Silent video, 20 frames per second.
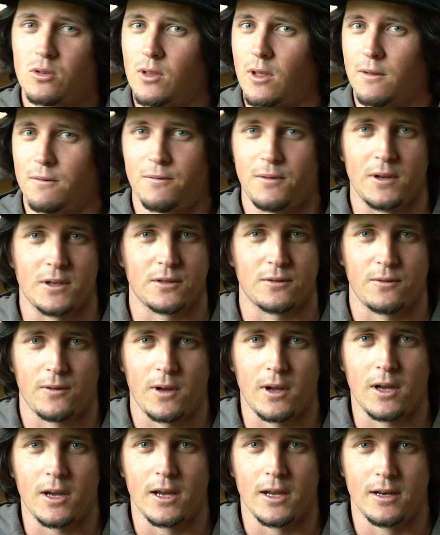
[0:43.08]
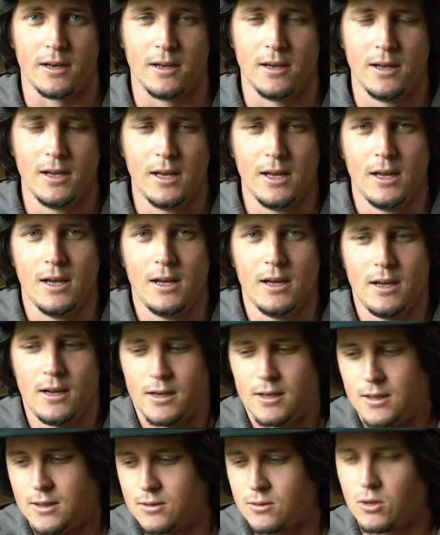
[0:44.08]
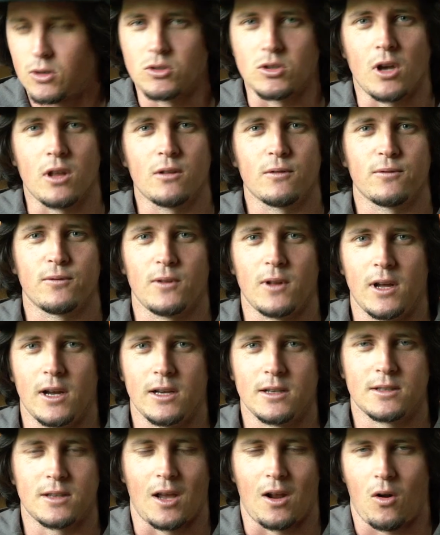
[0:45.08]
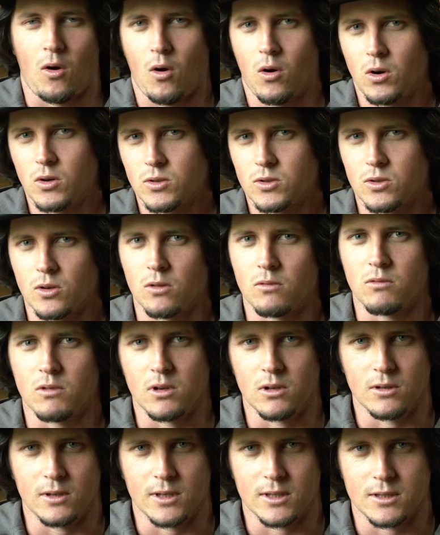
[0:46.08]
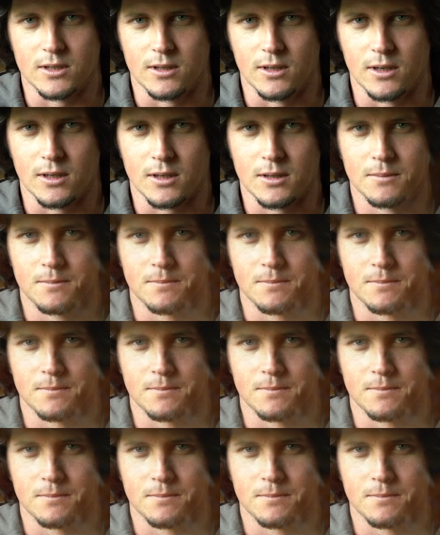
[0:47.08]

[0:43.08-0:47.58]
they fish fine. There's other flies that aren't so realistic,